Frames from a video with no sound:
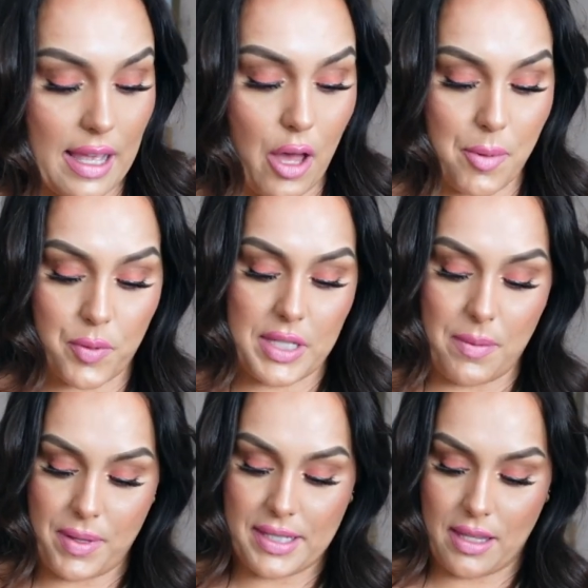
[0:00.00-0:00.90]
elbow
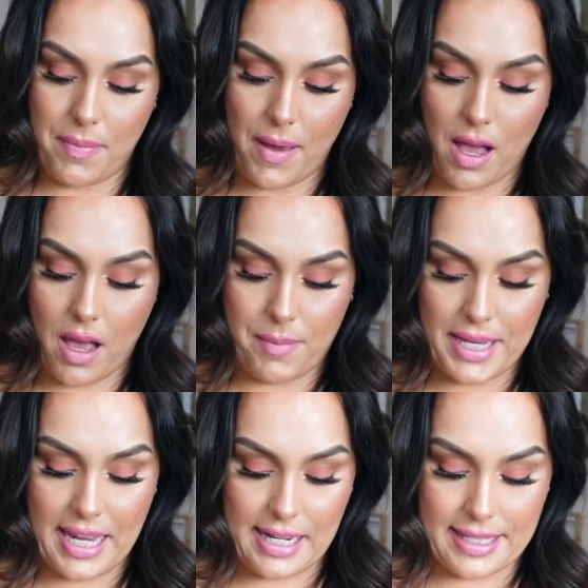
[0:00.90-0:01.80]
deep into the uh,
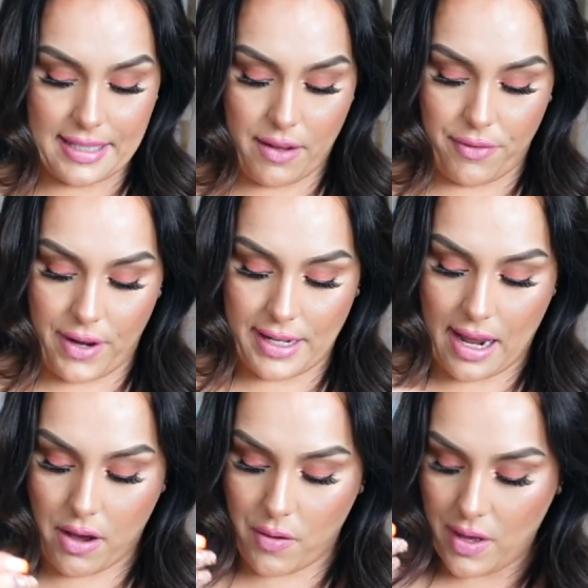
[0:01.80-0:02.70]
bikini stuff right
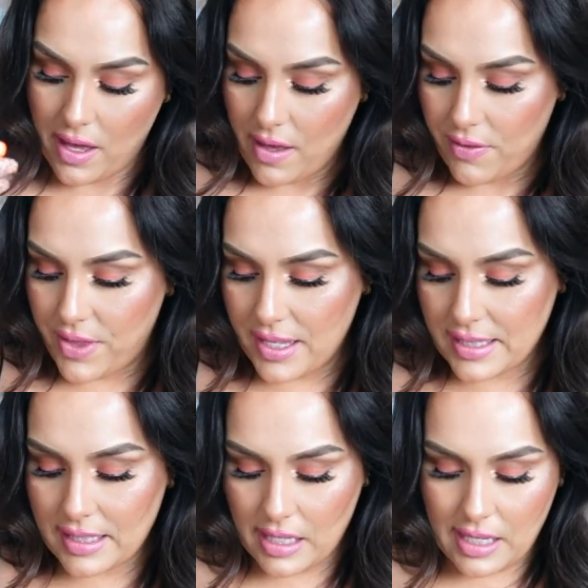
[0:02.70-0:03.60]
now.
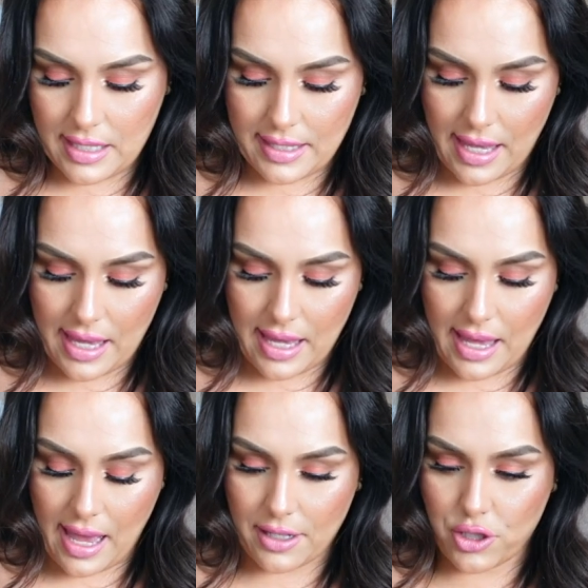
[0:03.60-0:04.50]
This is a
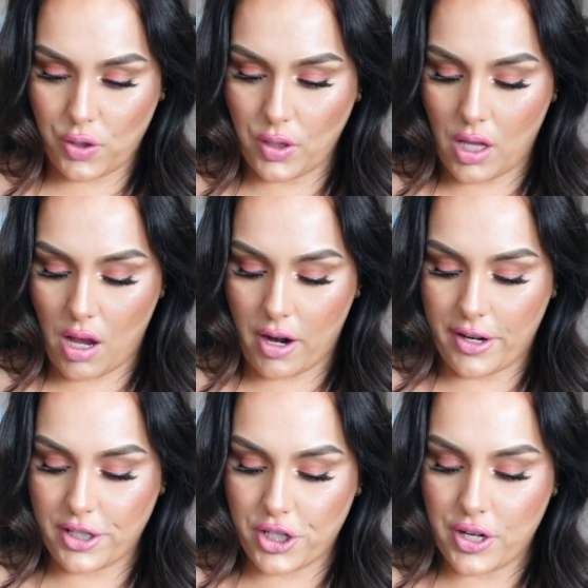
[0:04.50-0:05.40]
extra
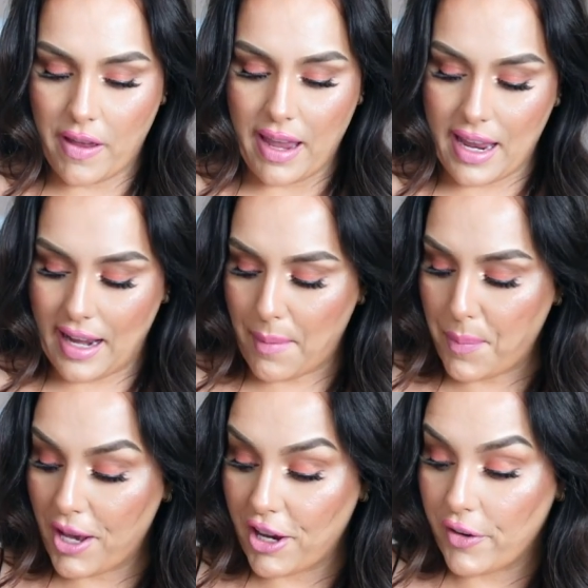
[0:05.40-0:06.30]
large in a
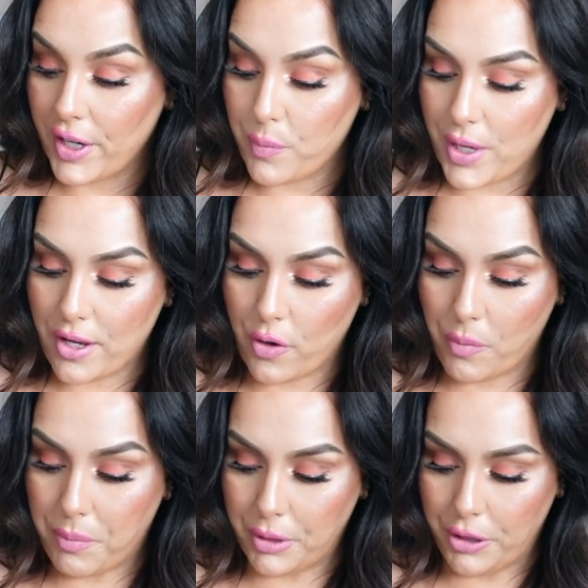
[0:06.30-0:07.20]
periwinkle
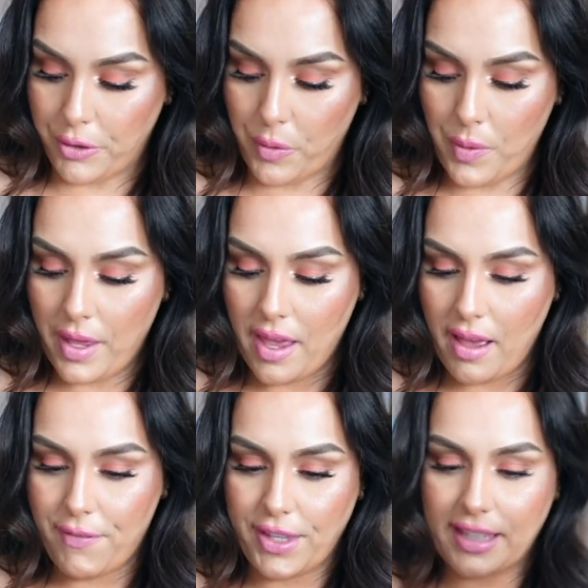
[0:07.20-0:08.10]
blue. I
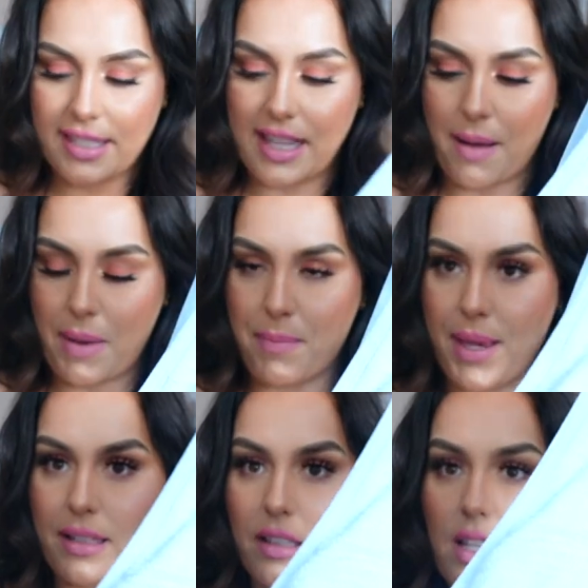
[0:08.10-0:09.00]
feel like this top might be
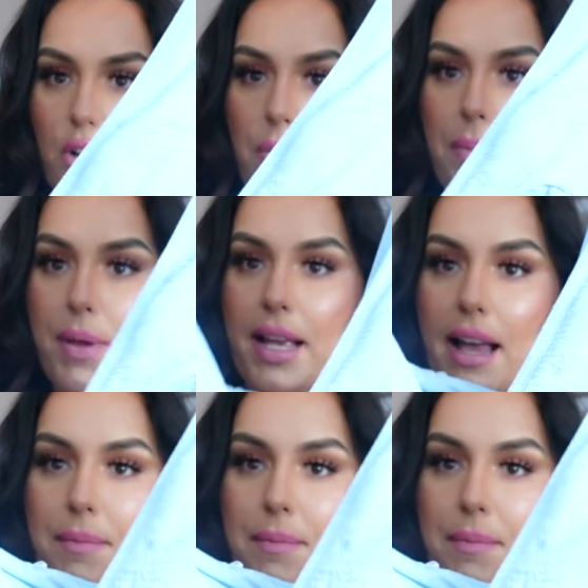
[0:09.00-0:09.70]
a little bit big on